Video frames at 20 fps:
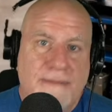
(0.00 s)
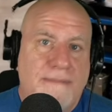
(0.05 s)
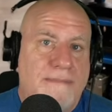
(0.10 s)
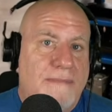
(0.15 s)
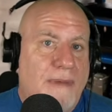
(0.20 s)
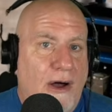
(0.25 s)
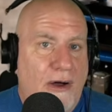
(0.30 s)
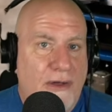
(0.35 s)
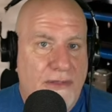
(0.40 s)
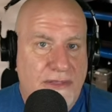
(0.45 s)

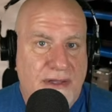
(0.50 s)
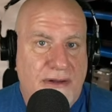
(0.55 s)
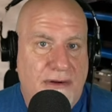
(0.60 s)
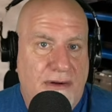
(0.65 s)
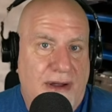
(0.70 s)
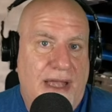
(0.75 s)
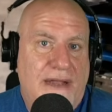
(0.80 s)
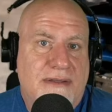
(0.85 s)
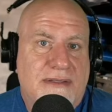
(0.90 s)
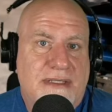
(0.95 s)
on the
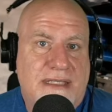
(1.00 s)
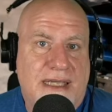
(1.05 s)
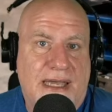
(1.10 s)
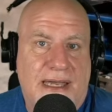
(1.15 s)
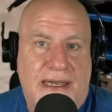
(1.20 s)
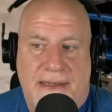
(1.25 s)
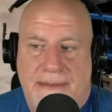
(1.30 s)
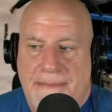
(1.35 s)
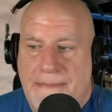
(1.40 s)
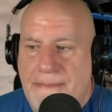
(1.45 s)
ground
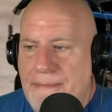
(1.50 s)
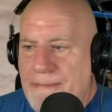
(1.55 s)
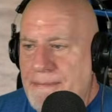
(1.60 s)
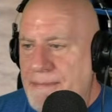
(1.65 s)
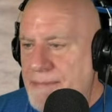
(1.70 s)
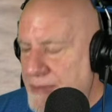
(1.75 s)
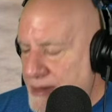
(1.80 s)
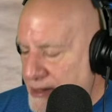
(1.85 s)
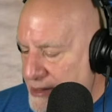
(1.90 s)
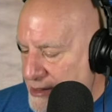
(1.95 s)
side.
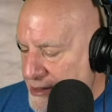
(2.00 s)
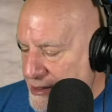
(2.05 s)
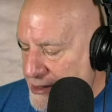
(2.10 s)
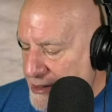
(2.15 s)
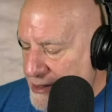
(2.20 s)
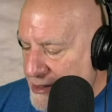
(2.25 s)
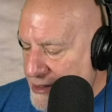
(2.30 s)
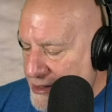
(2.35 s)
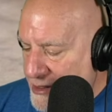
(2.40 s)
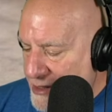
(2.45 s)

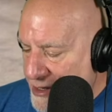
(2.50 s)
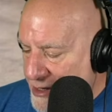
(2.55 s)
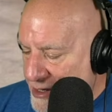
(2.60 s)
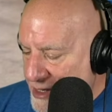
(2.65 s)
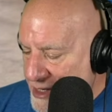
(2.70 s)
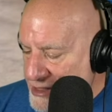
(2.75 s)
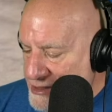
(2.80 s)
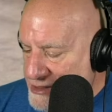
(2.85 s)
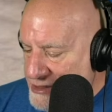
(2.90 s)
All right, so